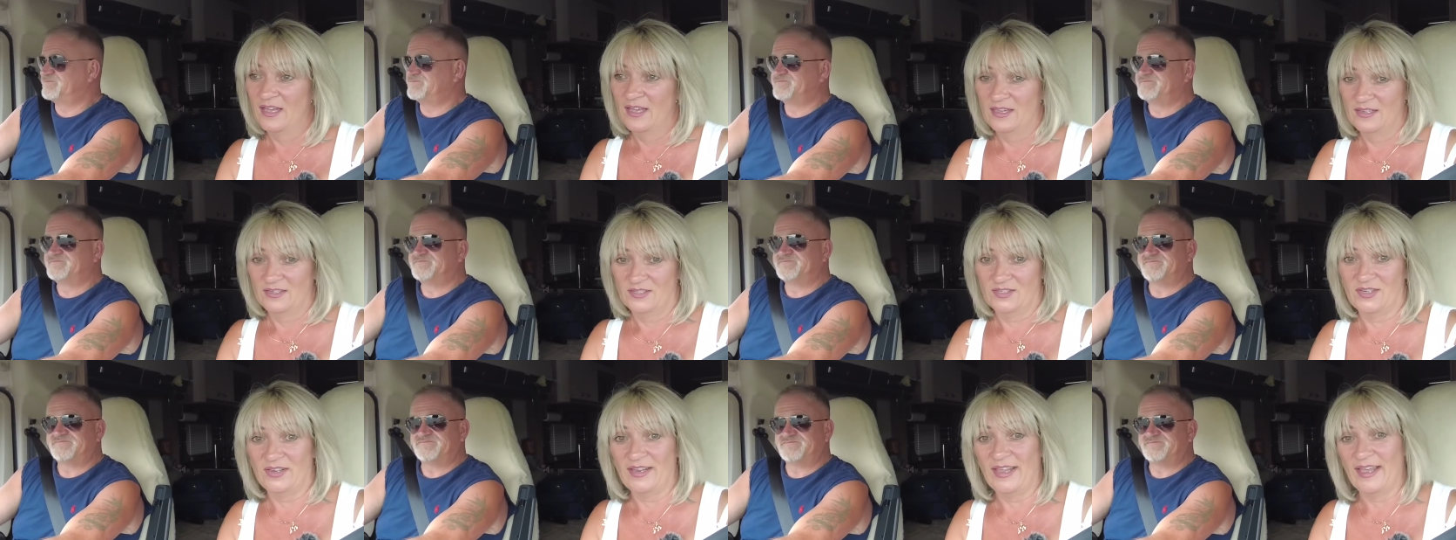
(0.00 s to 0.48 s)

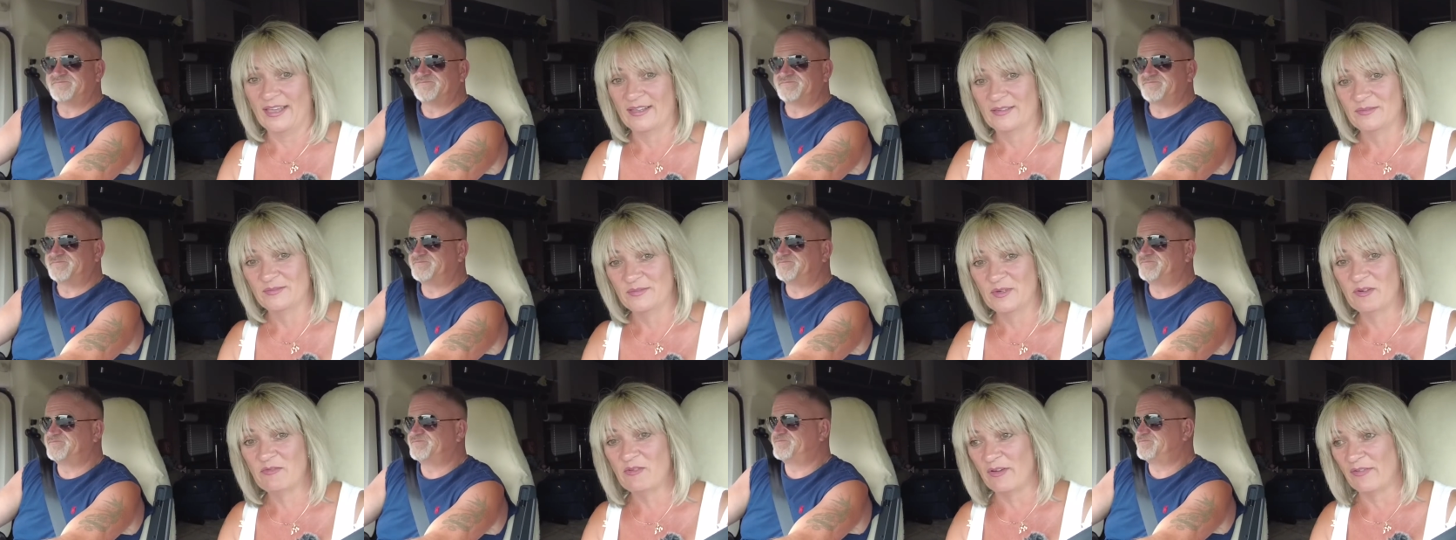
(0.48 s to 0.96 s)
Speaker 1: So yeah,
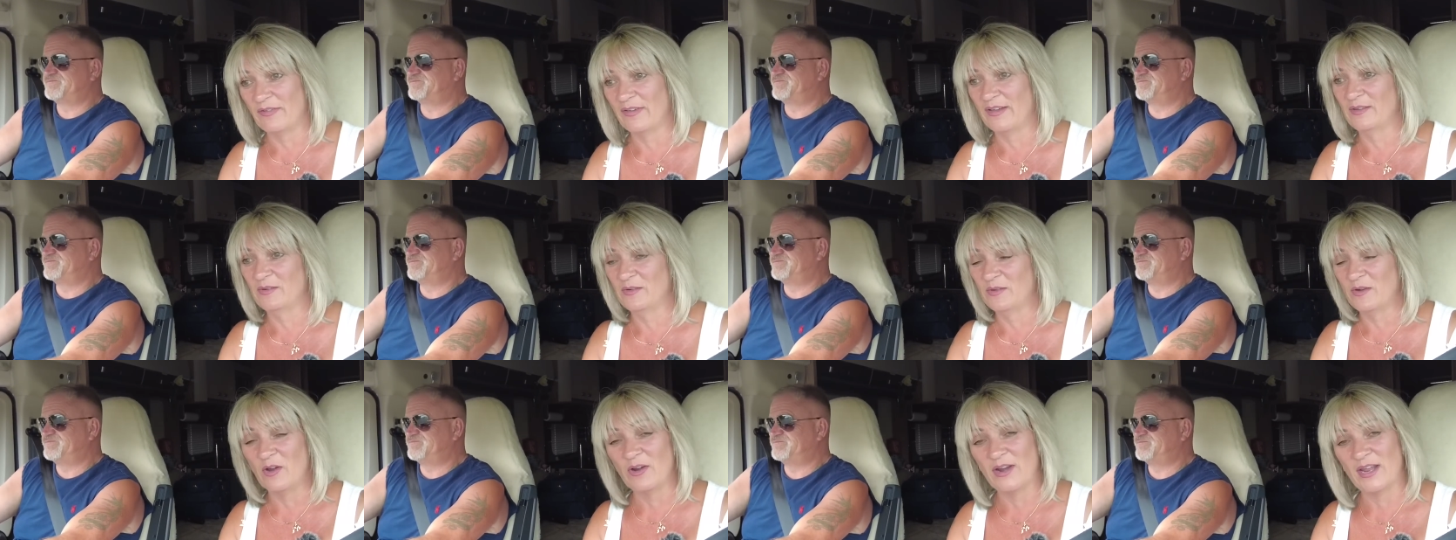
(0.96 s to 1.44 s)
we're off
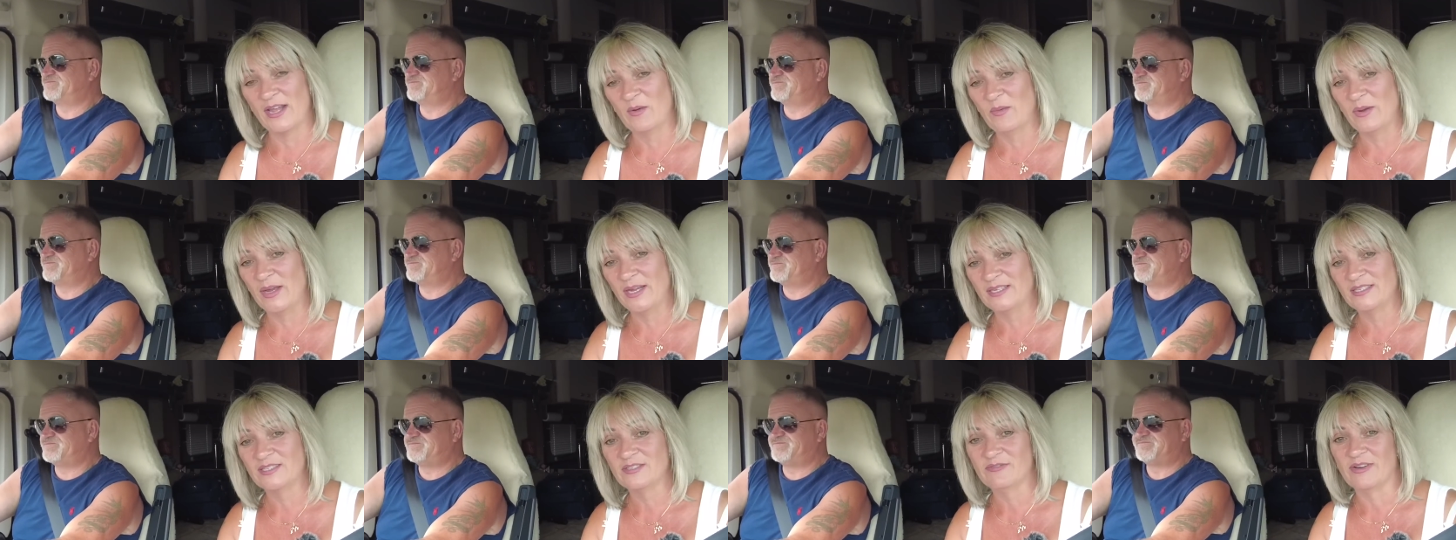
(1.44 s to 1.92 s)
out on our
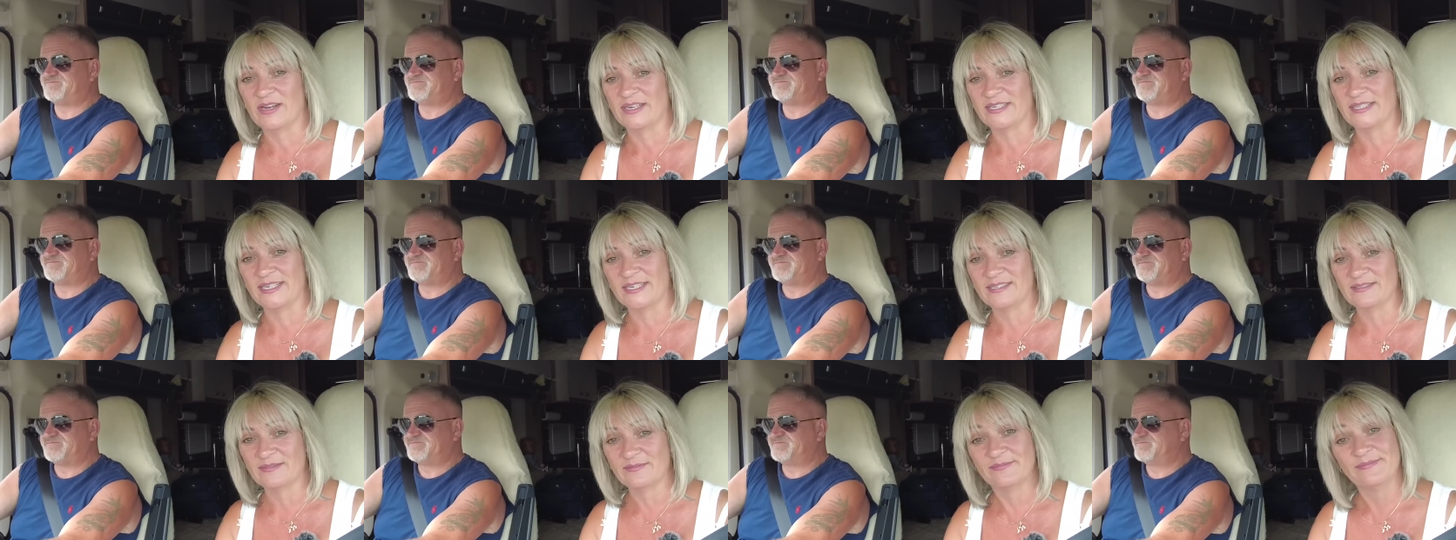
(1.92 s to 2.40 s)
way to
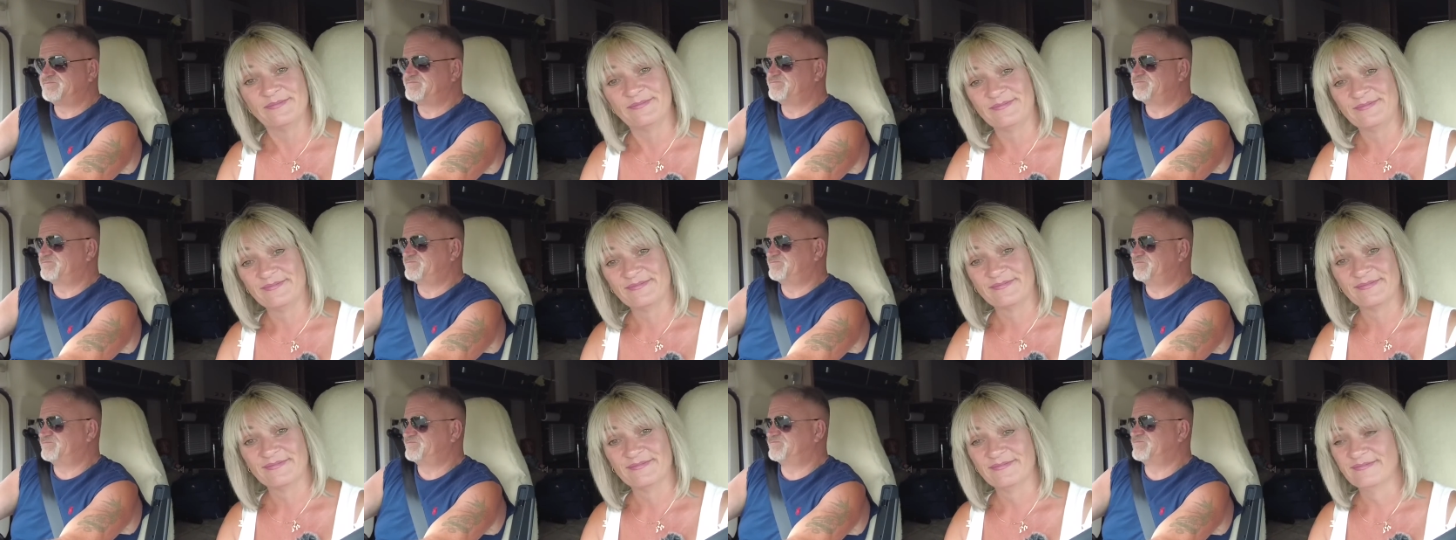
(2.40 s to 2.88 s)
Reading.
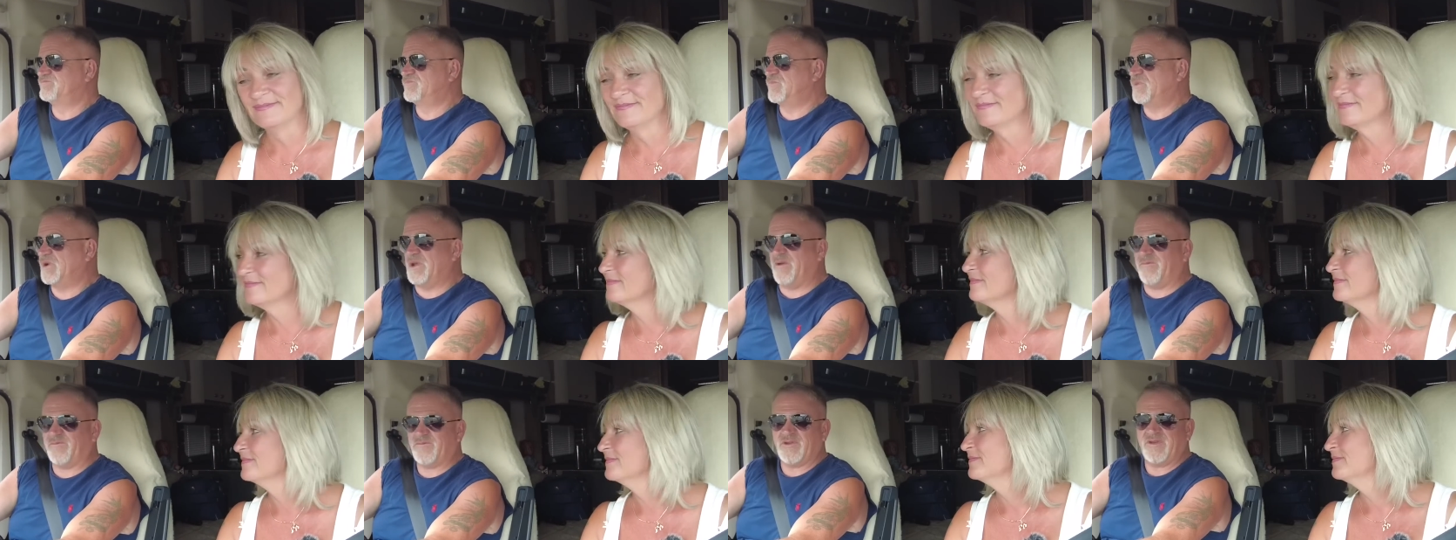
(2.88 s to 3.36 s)

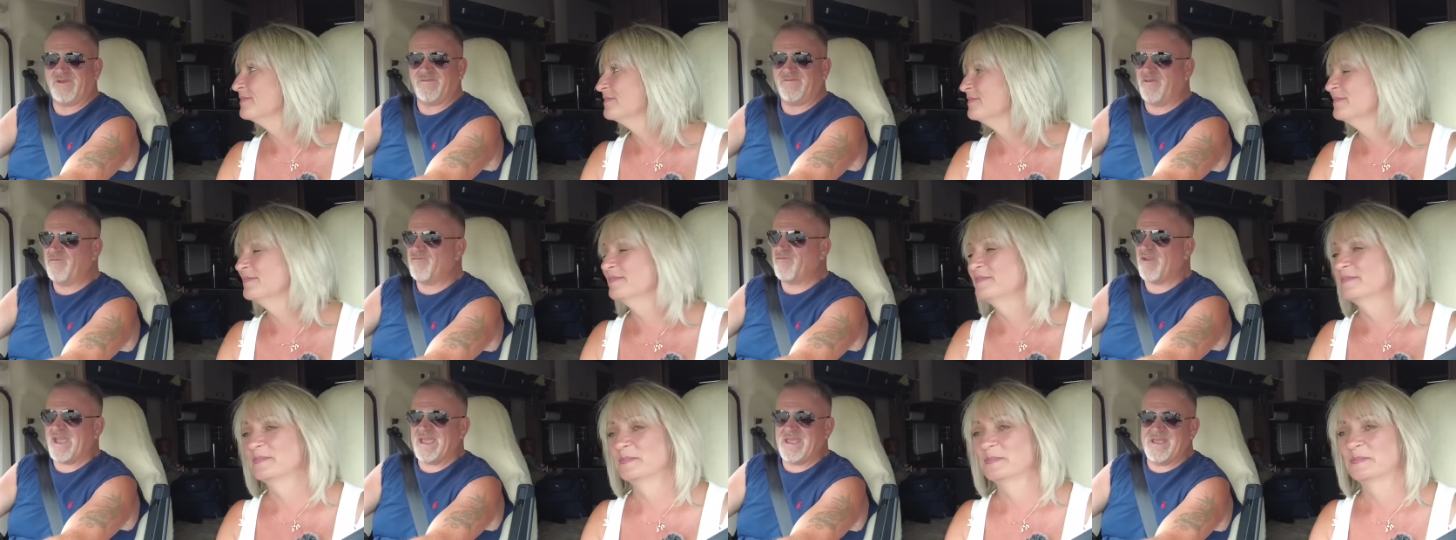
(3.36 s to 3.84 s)
Speaker 2: We're off to
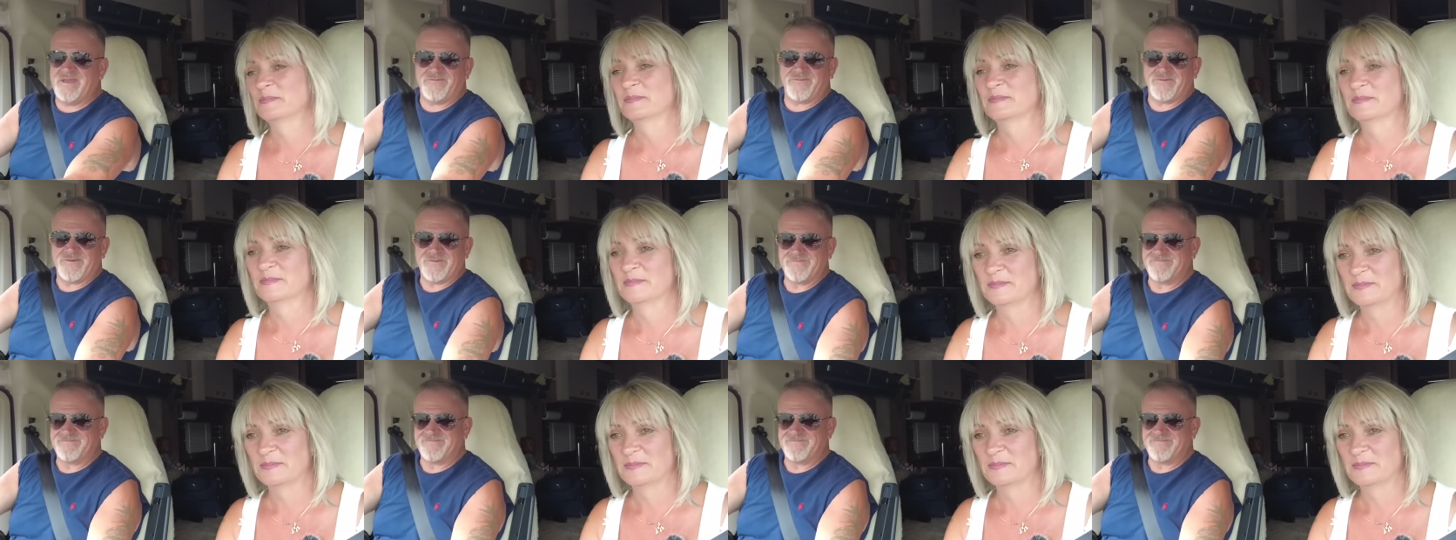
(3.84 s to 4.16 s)
have a rave.